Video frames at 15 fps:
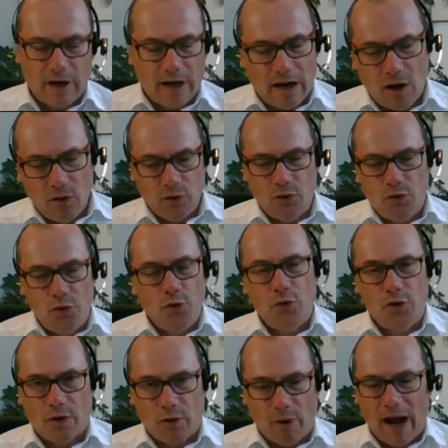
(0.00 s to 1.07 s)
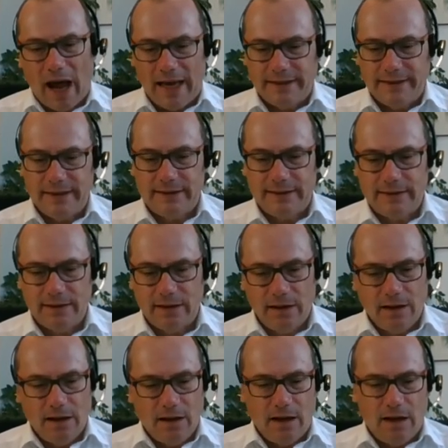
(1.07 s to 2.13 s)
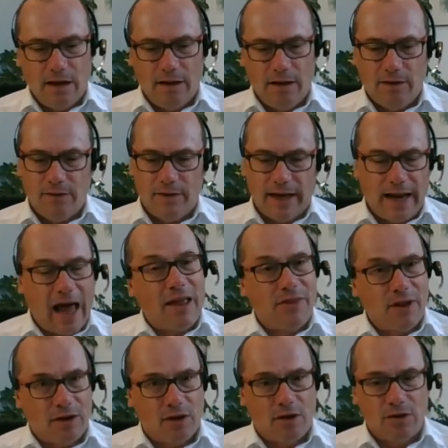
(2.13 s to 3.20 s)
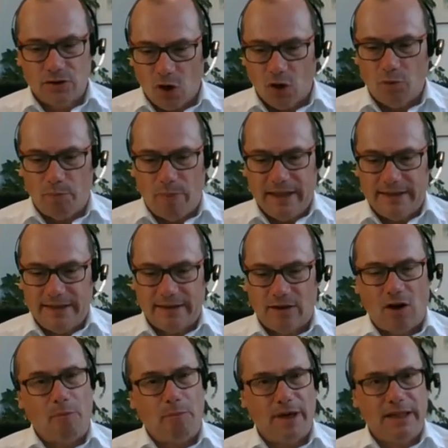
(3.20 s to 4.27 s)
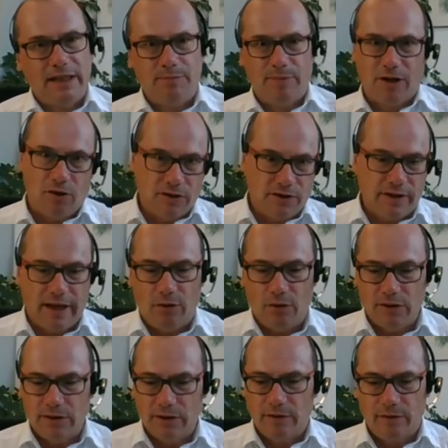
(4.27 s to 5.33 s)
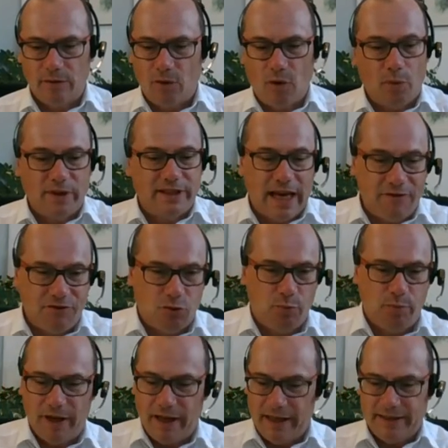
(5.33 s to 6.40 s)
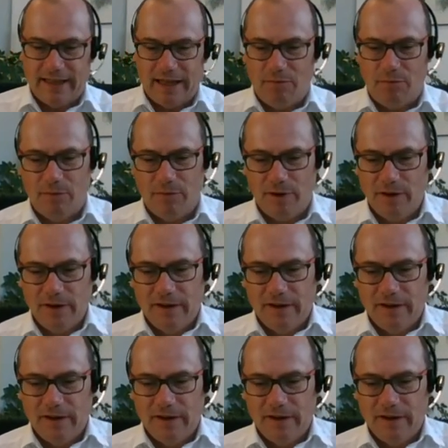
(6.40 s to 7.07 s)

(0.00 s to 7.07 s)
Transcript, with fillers: go through the crisis than other stock-based companies, because they also always have to pay some